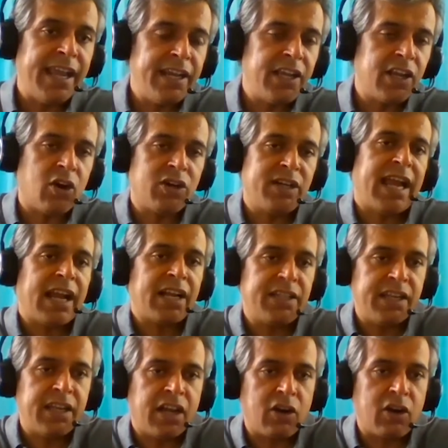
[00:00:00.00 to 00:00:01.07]
daily
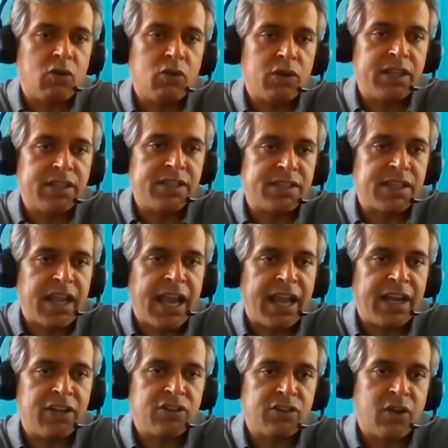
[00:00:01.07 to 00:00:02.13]
contacting our owners,
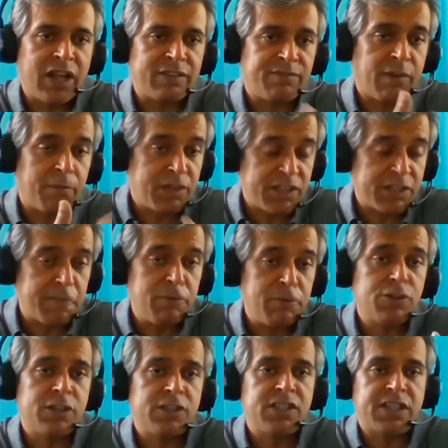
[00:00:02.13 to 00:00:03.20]
and, as from
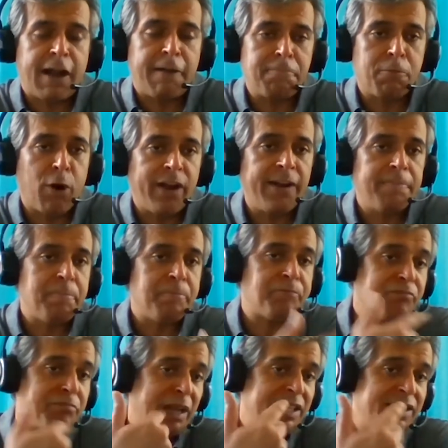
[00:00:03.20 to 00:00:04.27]
distribution standpoint,
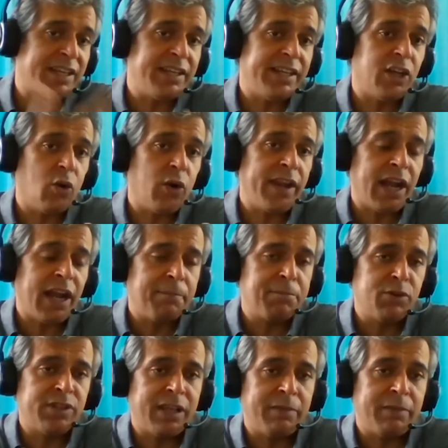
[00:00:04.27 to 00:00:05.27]
basically